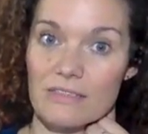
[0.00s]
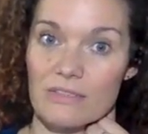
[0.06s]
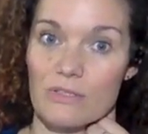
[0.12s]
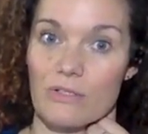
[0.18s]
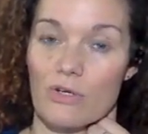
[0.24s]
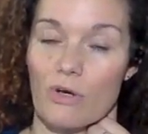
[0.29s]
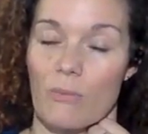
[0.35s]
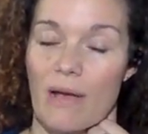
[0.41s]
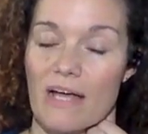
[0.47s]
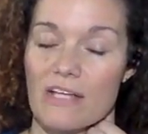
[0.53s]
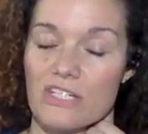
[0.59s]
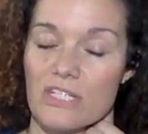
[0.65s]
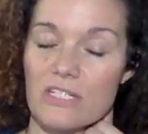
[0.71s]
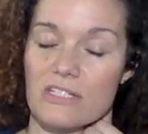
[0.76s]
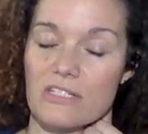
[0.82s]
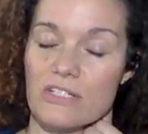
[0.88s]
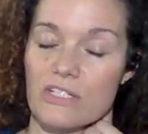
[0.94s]
So you
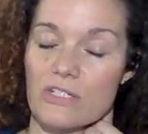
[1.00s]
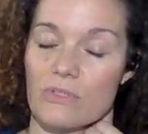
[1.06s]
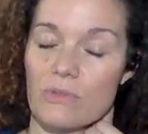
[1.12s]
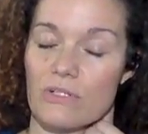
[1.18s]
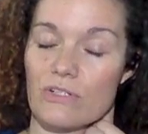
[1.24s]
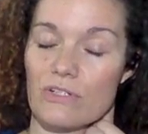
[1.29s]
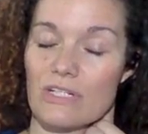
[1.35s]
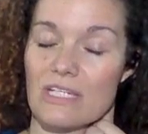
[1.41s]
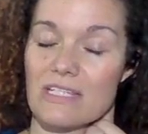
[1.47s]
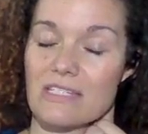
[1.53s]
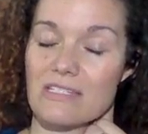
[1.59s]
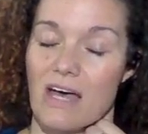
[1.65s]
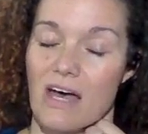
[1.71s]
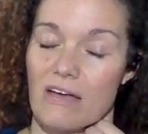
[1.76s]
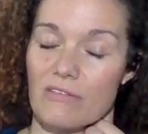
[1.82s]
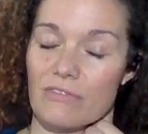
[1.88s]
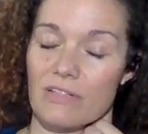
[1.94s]
imagine the tissue underneath
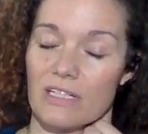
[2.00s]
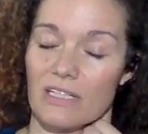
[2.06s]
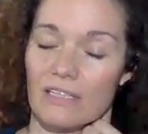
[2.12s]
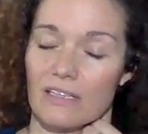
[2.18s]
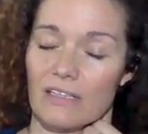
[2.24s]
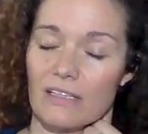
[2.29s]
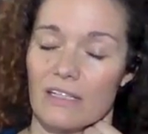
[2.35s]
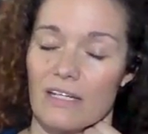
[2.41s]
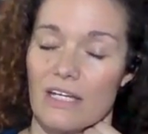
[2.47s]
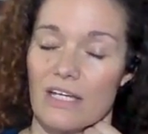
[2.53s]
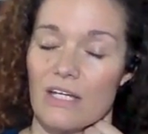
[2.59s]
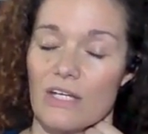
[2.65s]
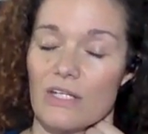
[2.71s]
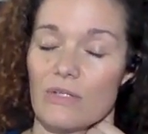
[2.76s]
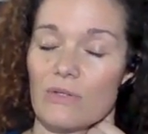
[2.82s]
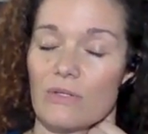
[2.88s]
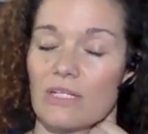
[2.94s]
softening.
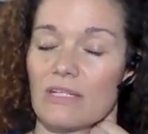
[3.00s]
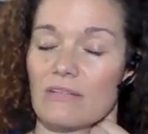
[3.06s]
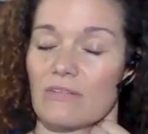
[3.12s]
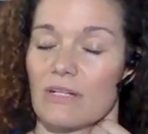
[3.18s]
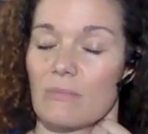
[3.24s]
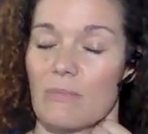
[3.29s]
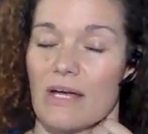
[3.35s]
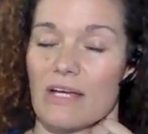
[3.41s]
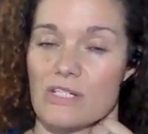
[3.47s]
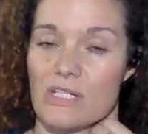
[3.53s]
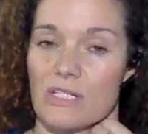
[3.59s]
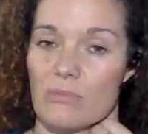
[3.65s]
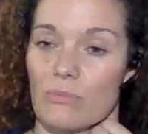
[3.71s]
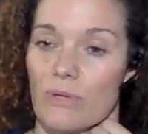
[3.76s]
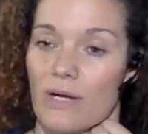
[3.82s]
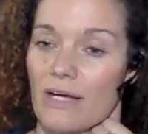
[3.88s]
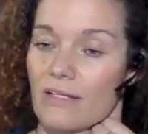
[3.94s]
You can even imagine the
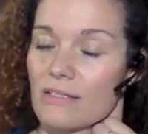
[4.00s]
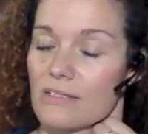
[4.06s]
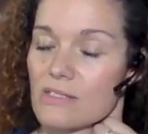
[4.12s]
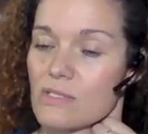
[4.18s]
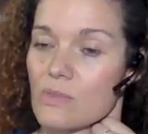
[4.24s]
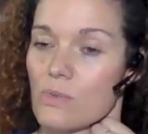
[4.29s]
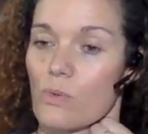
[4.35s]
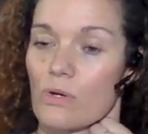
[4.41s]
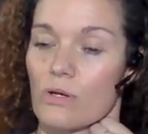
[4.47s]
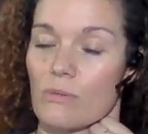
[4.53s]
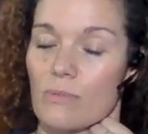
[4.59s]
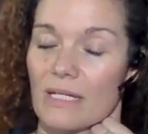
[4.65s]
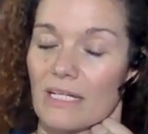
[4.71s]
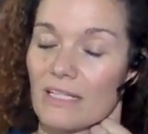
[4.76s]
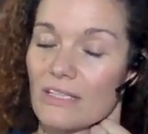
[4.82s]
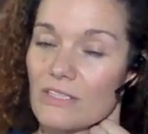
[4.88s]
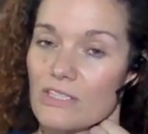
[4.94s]
breath
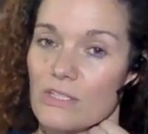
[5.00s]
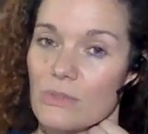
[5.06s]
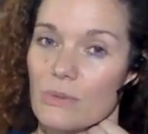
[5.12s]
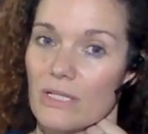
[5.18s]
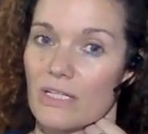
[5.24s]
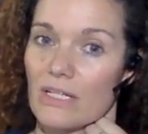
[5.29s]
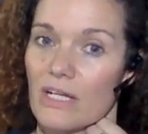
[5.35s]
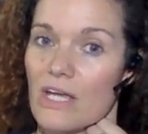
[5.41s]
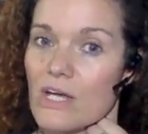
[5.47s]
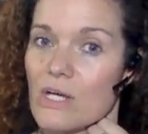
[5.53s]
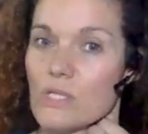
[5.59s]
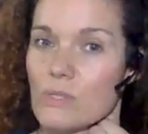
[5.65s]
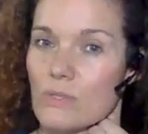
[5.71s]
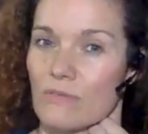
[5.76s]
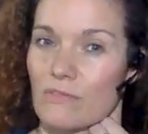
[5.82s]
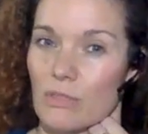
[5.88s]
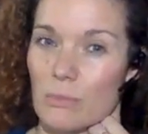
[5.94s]
warming into it.
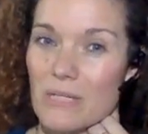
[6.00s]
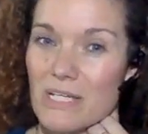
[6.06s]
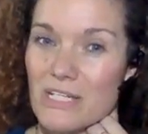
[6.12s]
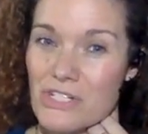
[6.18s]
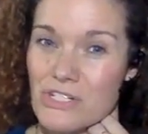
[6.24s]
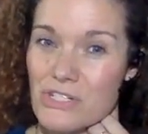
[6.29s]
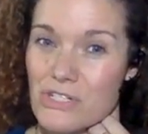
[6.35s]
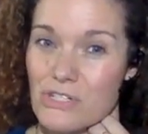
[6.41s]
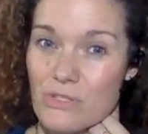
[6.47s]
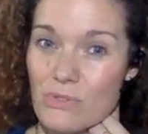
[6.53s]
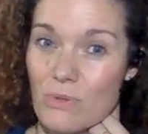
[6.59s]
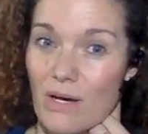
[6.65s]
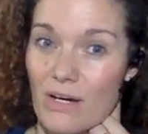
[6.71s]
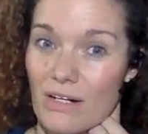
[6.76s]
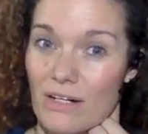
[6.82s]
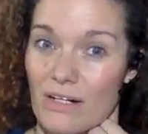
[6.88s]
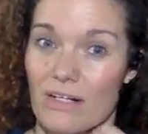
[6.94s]
So if the pinch is too
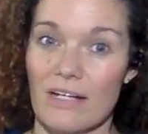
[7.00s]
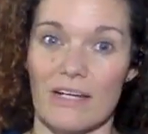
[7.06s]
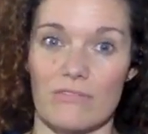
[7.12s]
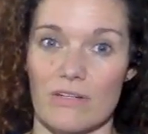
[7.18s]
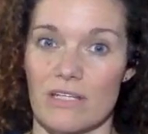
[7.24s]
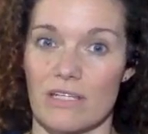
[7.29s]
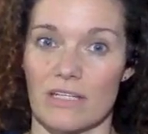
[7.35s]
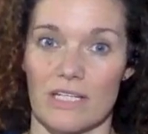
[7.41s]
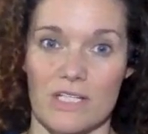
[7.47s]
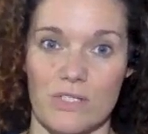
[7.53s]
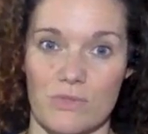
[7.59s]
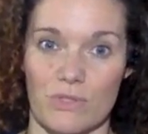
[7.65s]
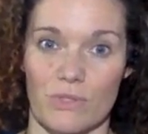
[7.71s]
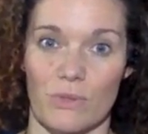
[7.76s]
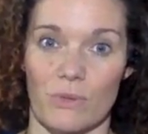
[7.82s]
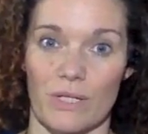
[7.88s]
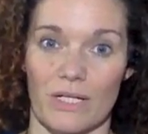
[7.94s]
hard, everything is
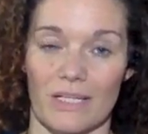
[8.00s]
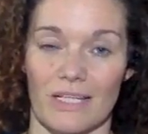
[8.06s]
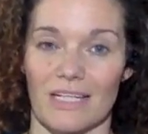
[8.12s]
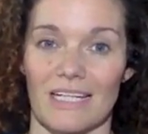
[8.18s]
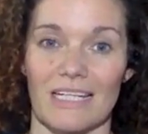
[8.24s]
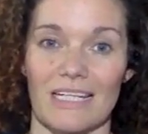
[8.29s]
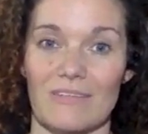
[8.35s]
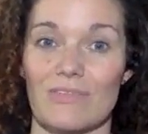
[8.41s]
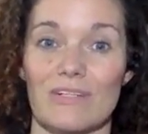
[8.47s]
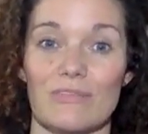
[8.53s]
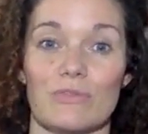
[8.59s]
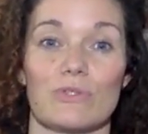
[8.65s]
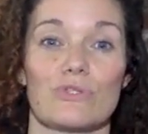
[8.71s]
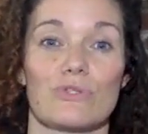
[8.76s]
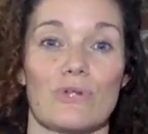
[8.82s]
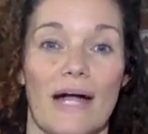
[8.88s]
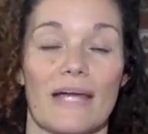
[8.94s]
recoiling. And even if
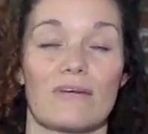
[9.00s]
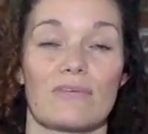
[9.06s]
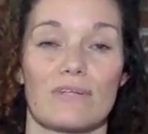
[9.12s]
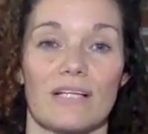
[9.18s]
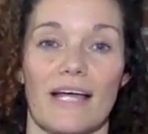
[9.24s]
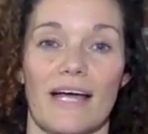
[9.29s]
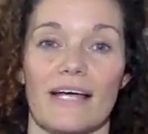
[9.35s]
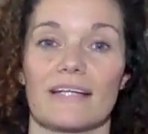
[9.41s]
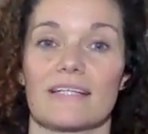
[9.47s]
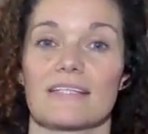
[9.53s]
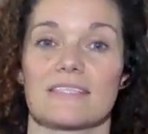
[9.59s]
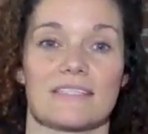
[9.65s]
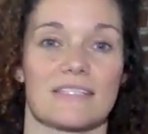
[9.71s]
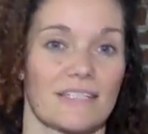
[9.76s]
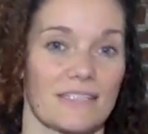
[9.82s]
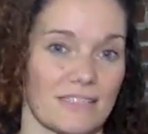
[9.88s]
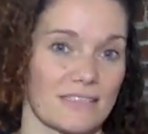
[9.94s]
you try to relax,
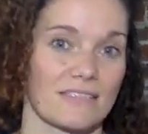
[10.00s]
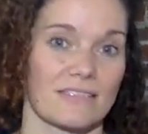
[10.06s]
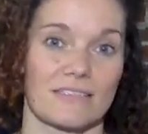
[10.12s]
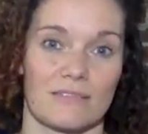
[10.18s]
it's